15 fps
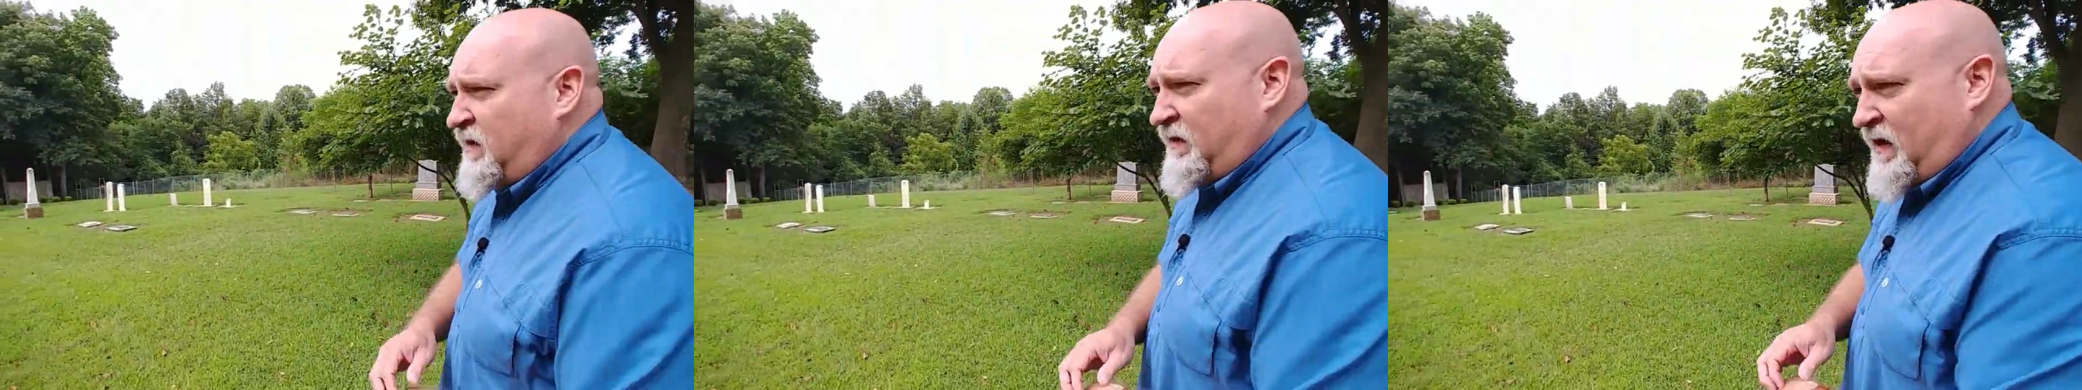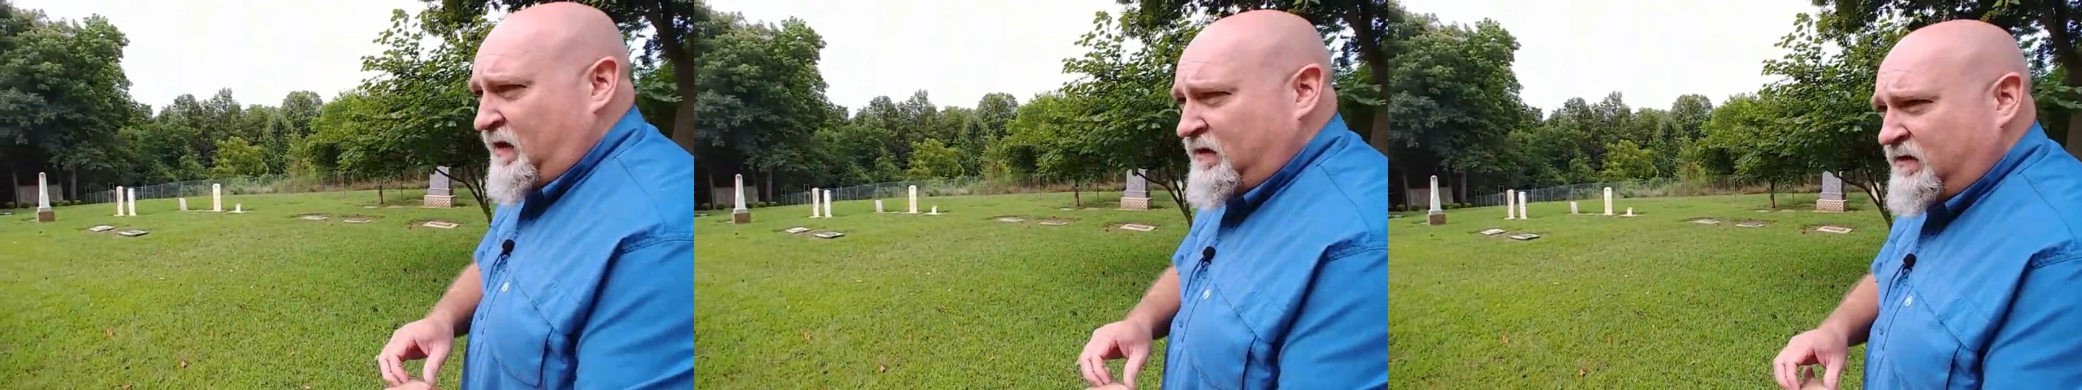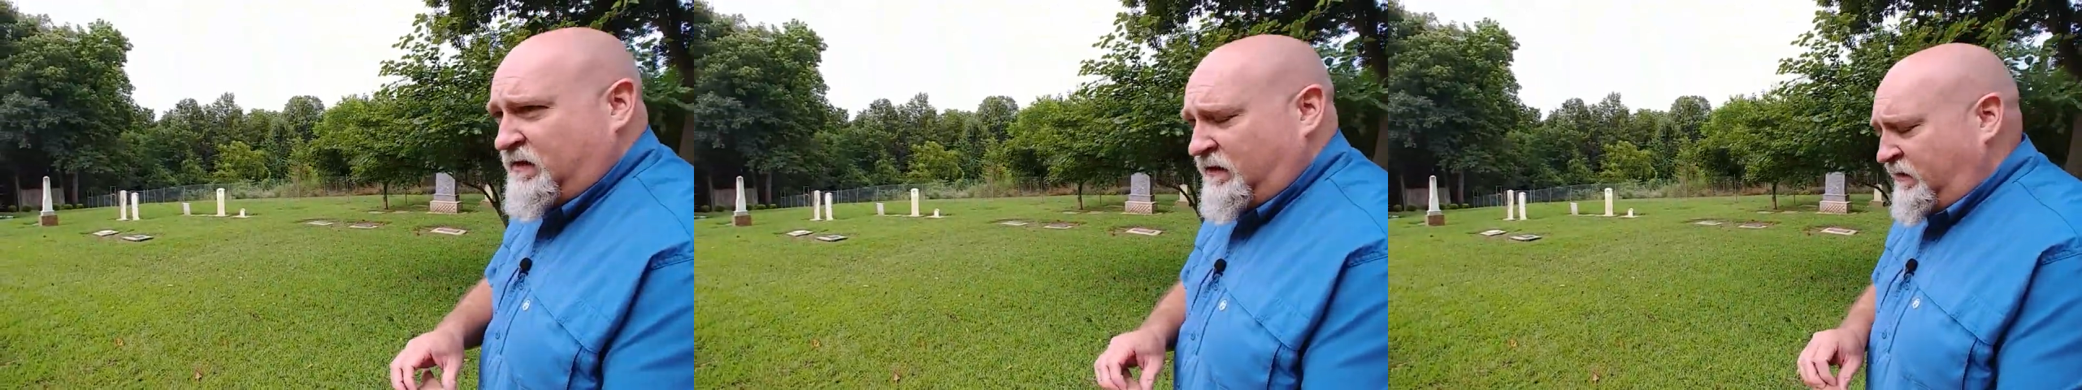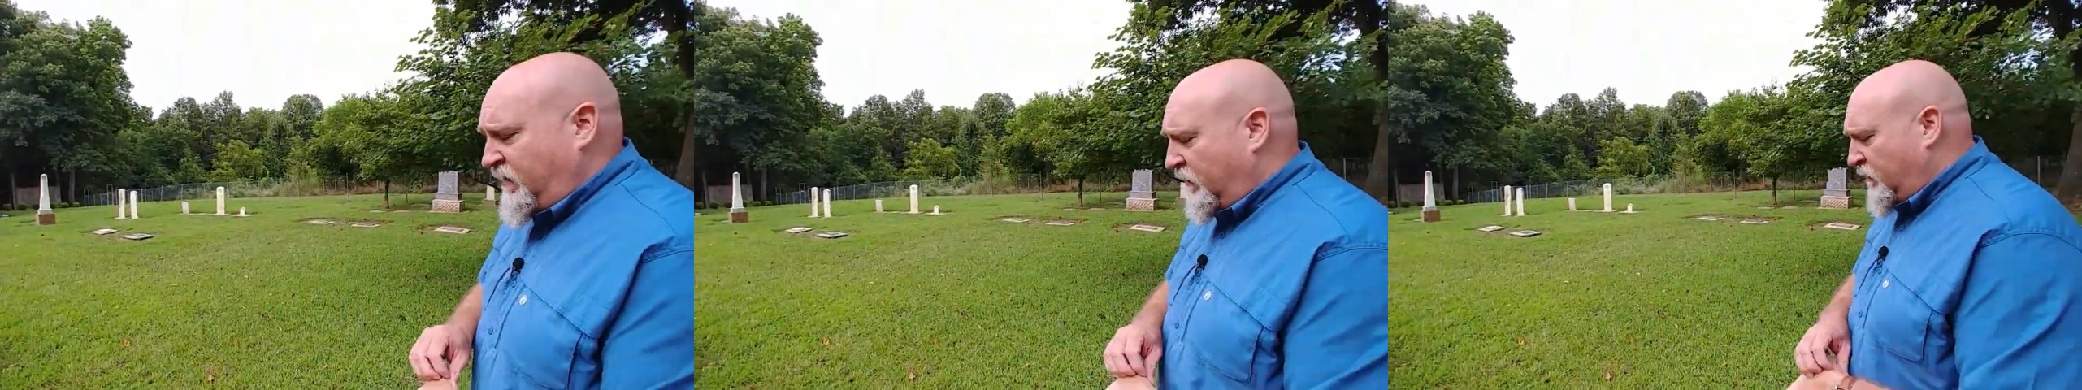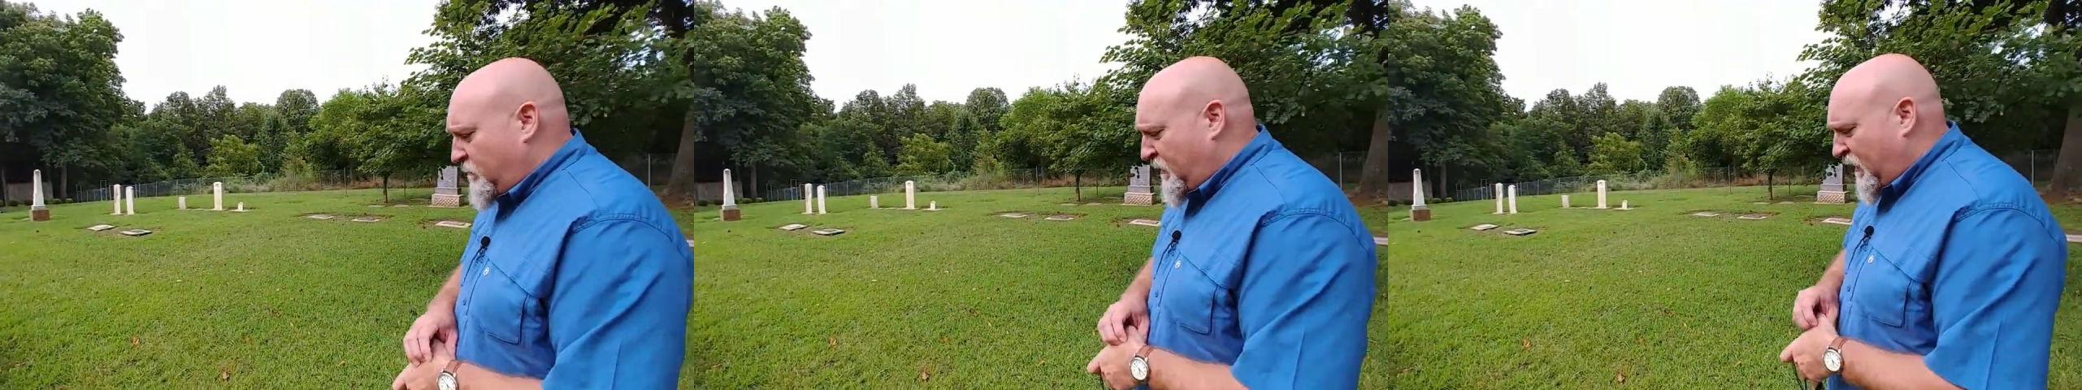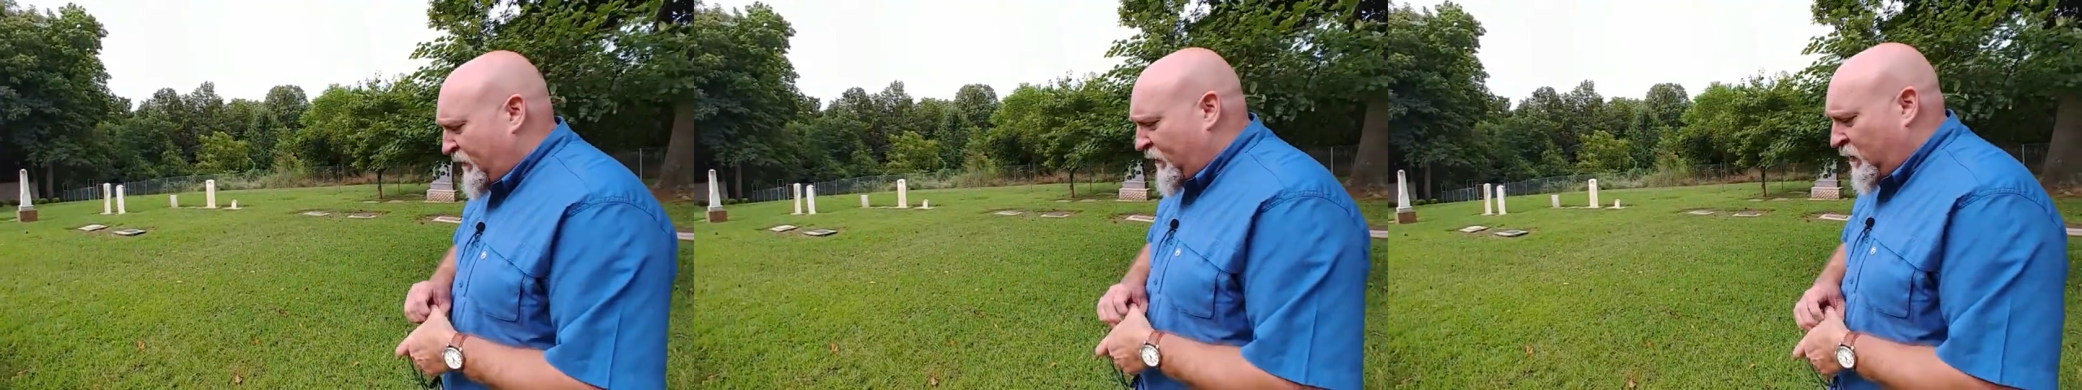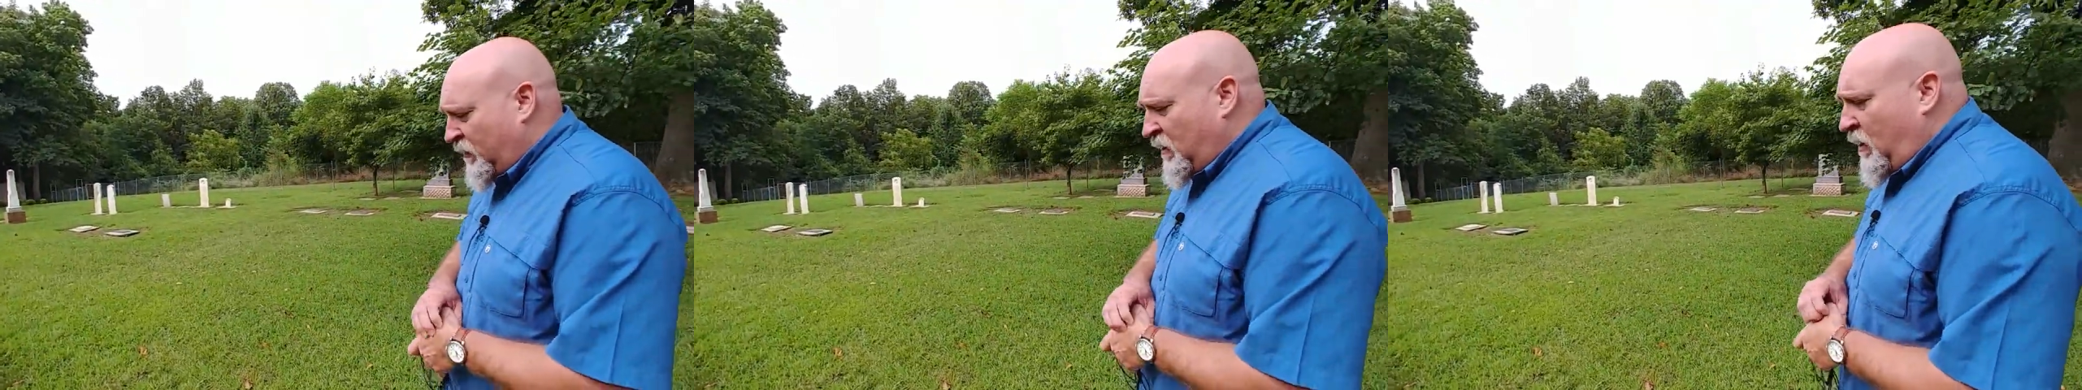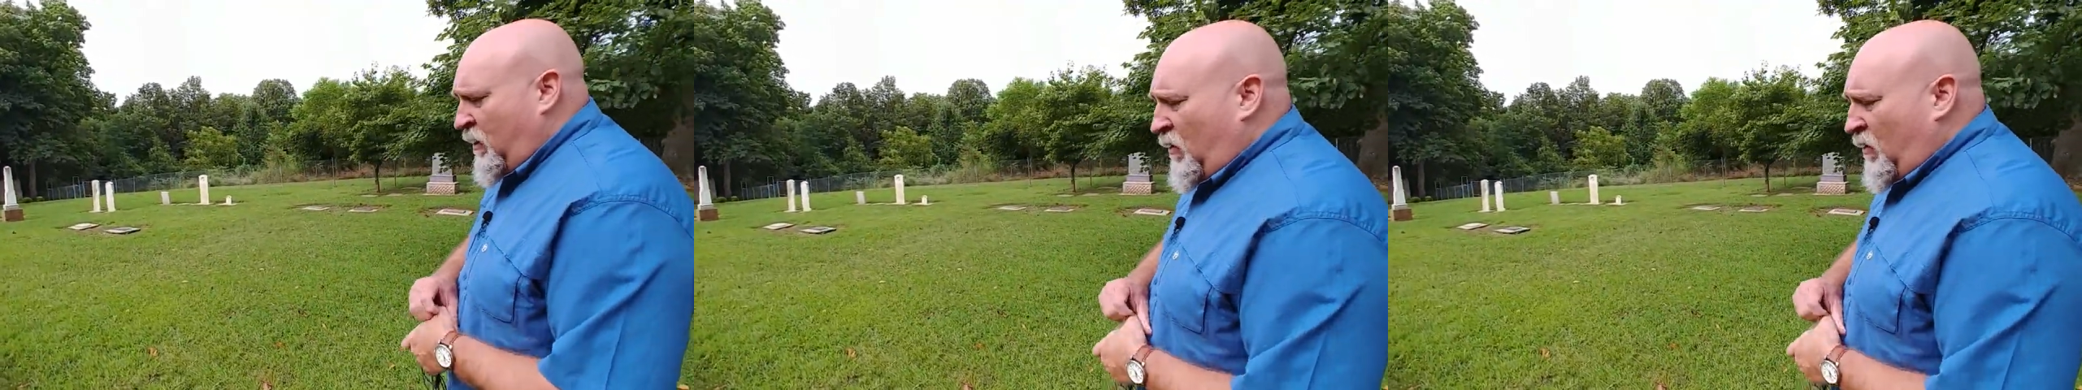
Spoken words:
as in here at Bethel,